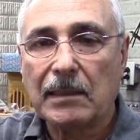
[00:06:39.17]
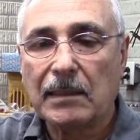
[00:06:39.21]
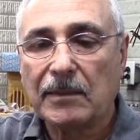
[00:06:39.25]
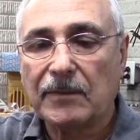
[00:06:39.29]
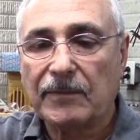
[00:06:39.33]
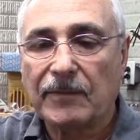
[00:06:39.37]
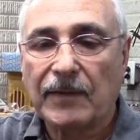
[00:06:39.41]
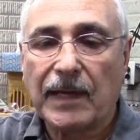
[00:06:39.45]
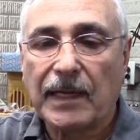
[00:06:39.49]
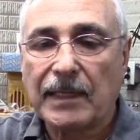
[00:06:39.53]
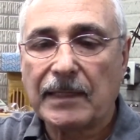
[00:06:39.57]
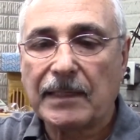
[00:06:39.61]
It's
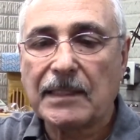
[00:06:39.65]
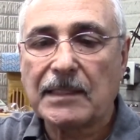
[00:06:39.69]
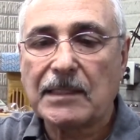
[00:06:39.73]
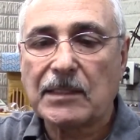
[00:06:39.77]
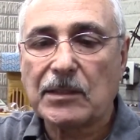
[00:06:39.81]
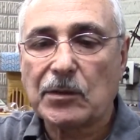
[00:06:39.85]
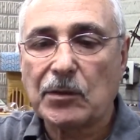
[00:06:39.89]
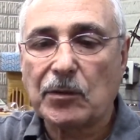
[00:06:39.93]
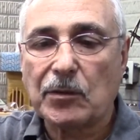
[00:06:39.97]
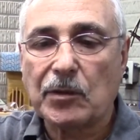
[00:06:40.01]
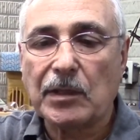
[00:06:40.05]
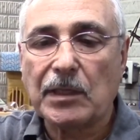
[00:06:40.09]
flat. This
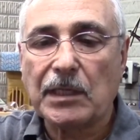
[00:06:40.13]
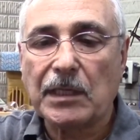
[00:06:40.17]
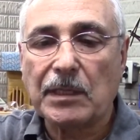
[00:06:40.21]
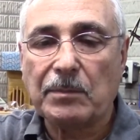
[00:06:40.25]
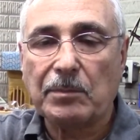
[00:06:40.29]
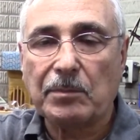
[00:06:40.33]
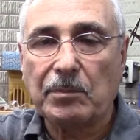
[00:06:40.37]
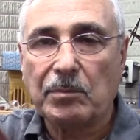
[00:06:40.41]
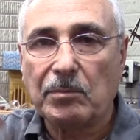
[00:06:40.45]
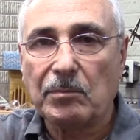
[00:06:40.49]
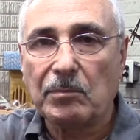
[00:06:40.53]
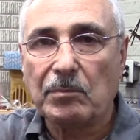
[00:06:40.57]
has
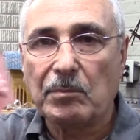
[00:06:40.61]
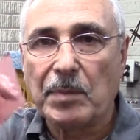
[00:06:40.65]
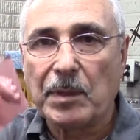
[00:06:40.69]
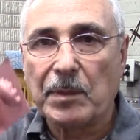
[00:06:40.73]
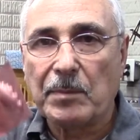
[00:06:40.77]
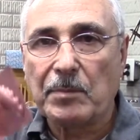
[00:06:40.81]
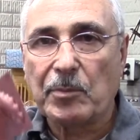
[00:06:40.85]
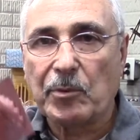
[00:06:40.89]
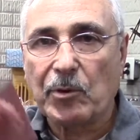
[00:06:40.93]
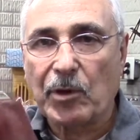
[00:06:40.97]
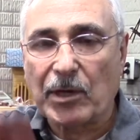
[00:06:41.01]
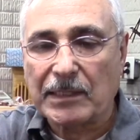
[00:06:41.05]
already
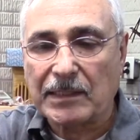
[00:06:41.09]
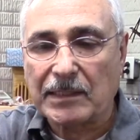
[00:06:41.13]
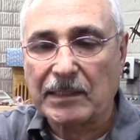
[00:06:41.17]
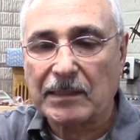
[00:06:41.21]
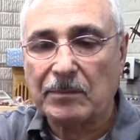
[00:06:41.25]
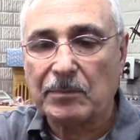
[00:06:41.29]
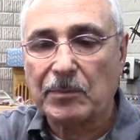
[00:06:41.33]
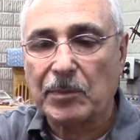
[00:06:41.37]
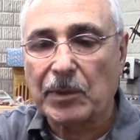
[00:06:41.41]
been pressed,